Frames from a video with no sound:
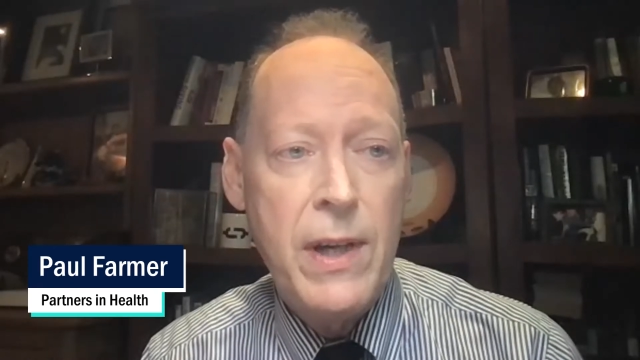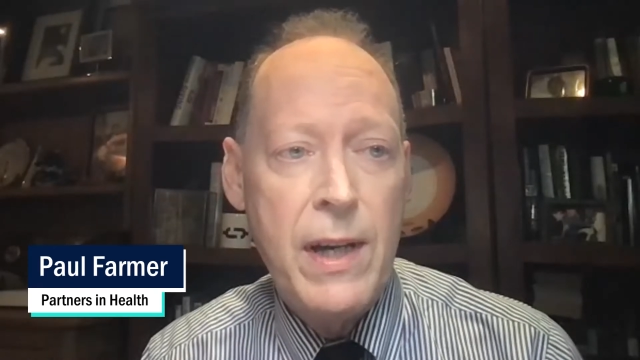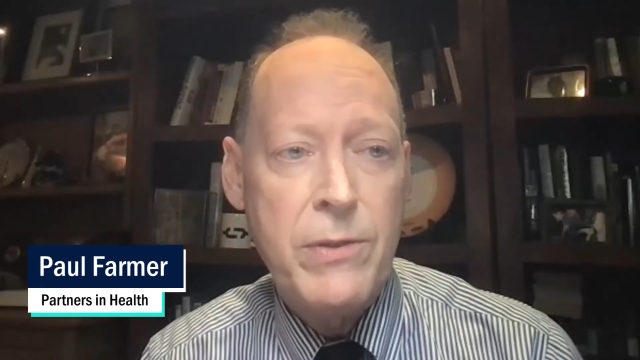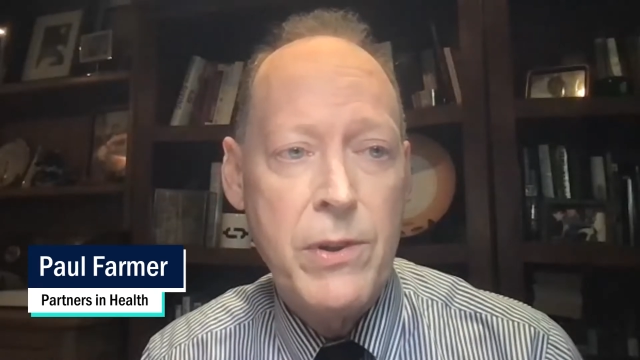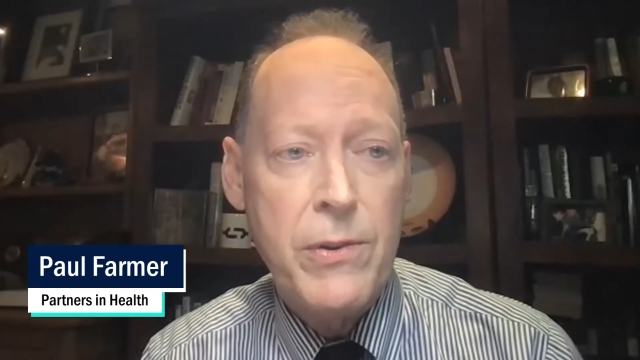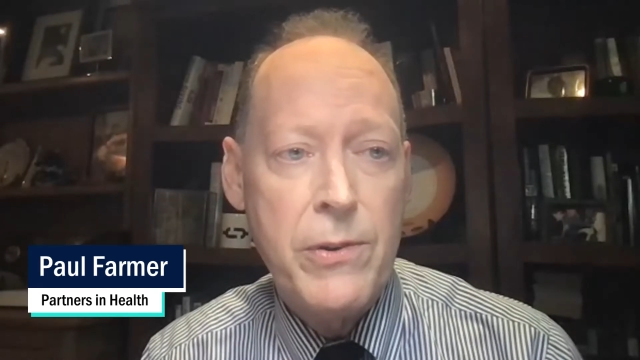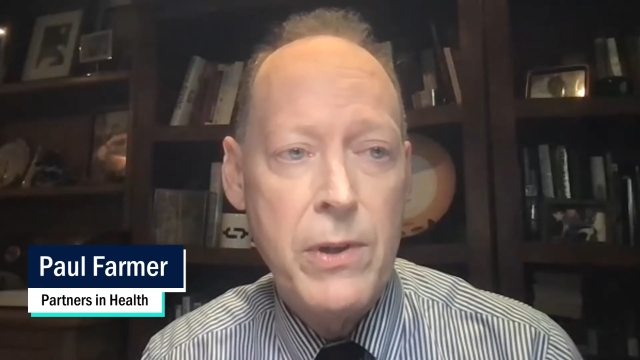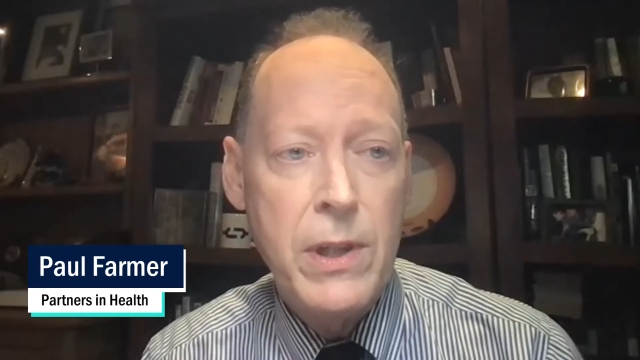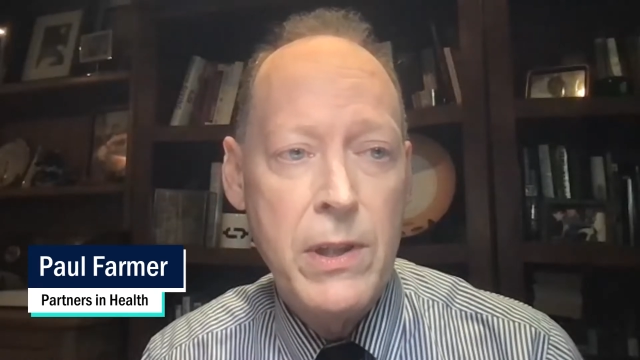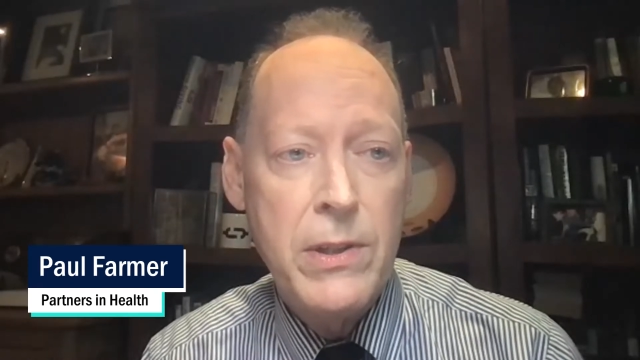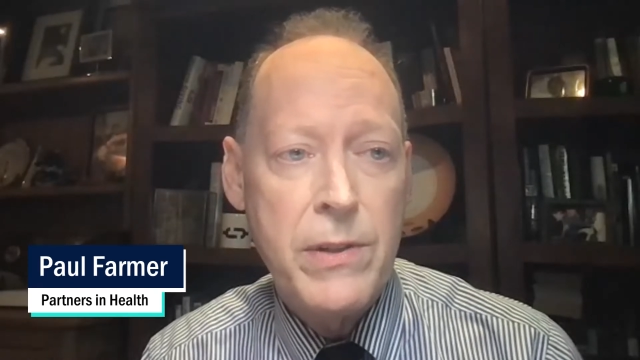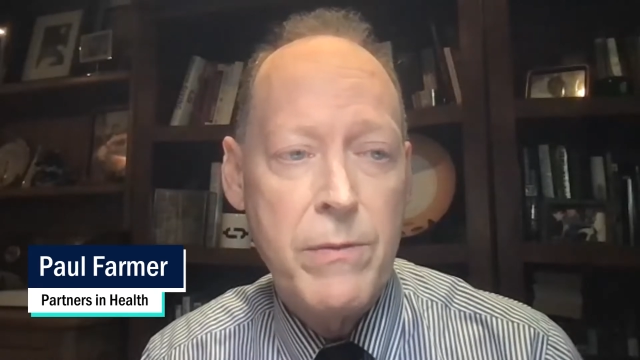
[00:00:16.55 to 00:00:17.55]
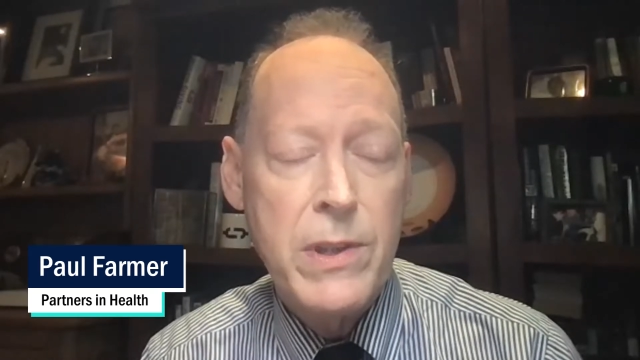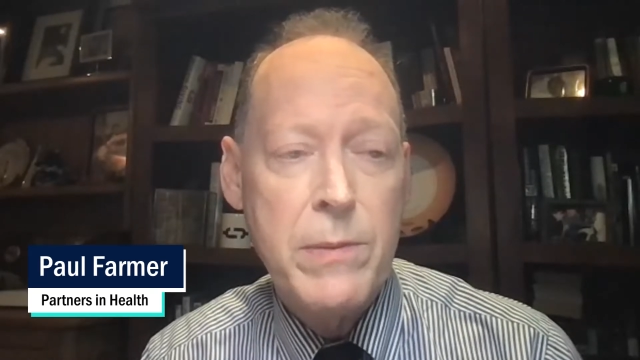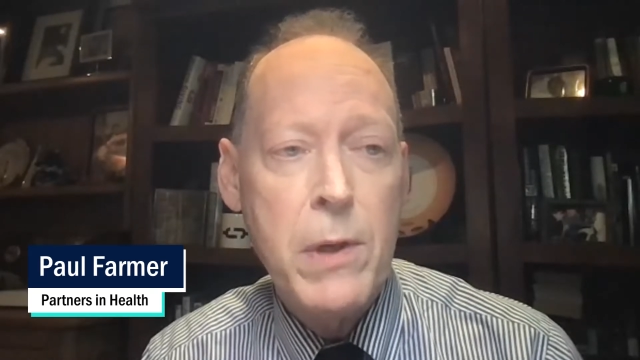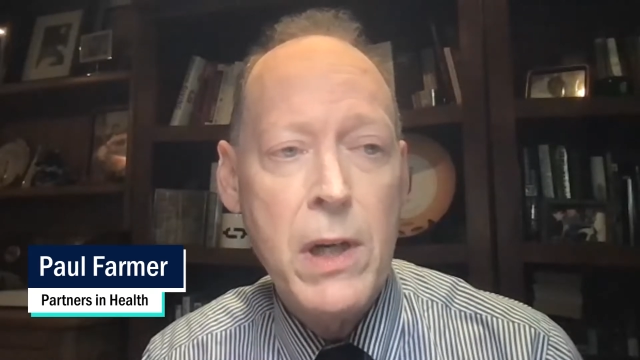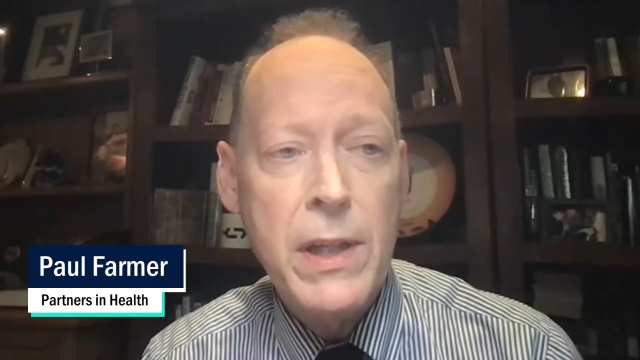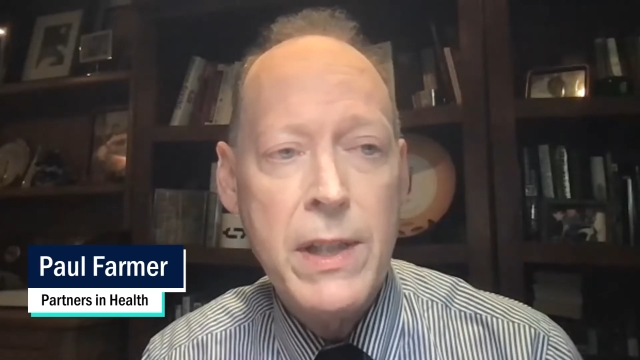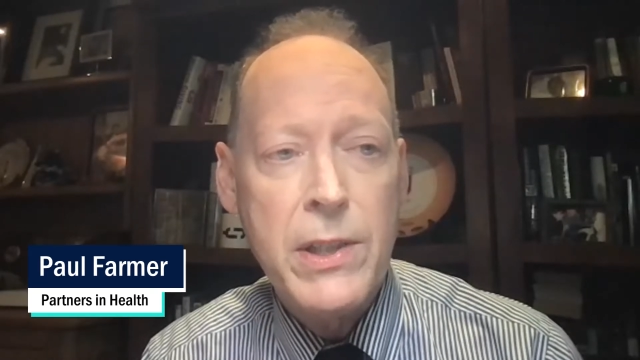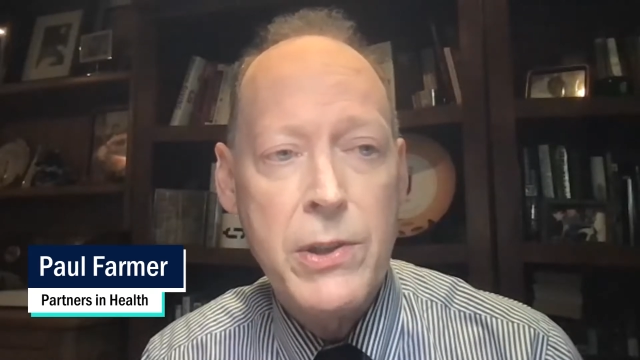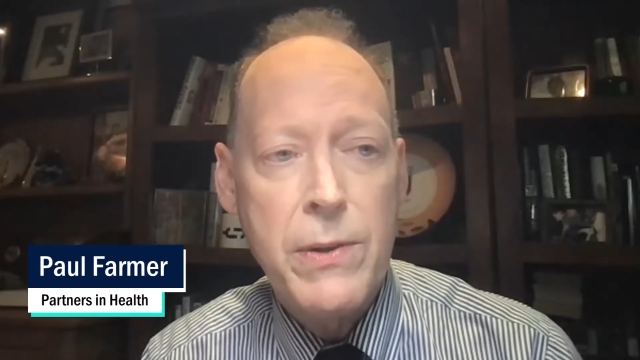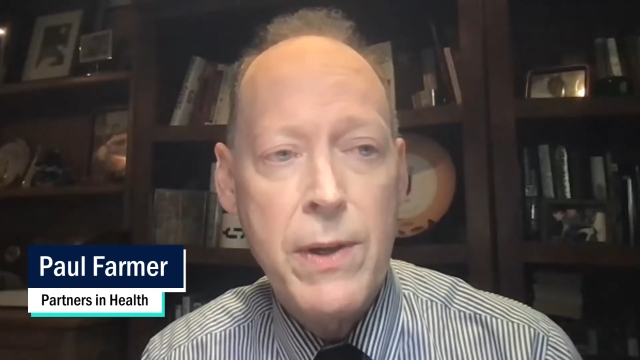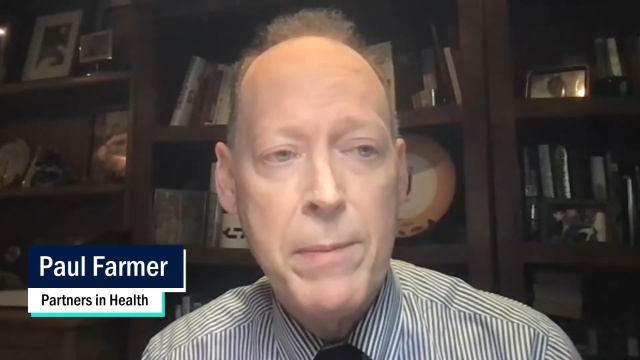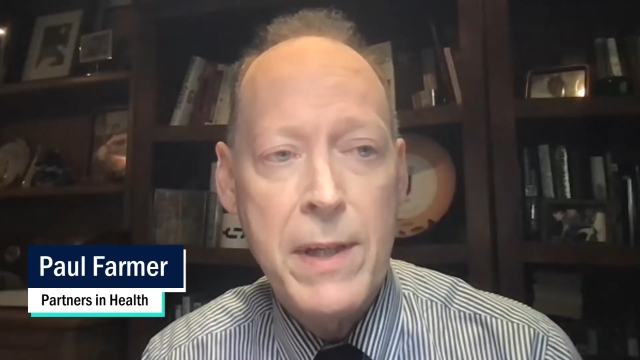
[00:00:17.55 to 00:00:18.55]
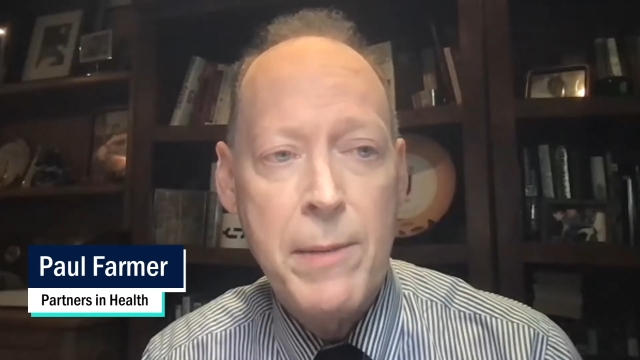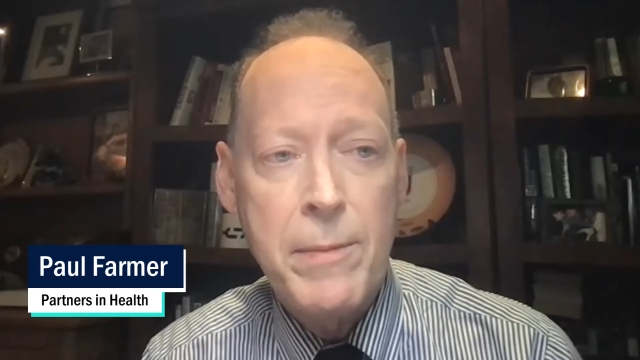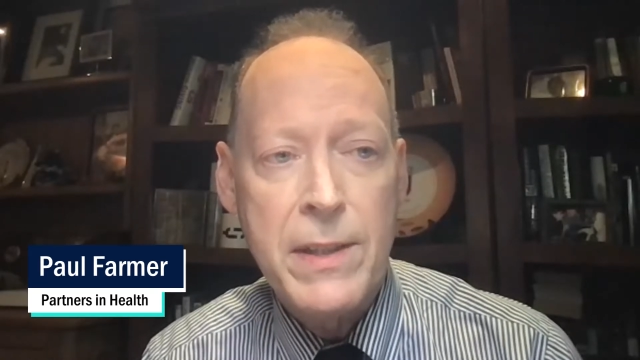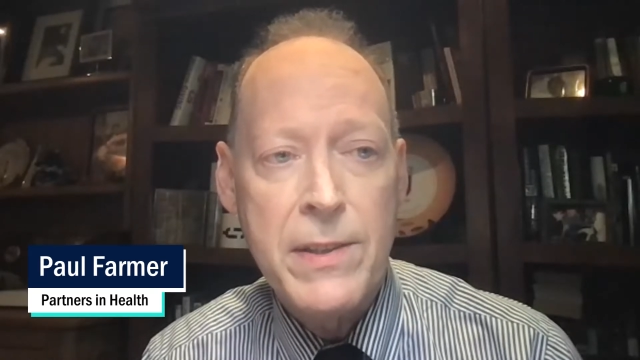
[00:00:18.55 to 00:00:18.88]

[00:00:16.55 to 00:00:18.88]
after 30 years of responding to epidemic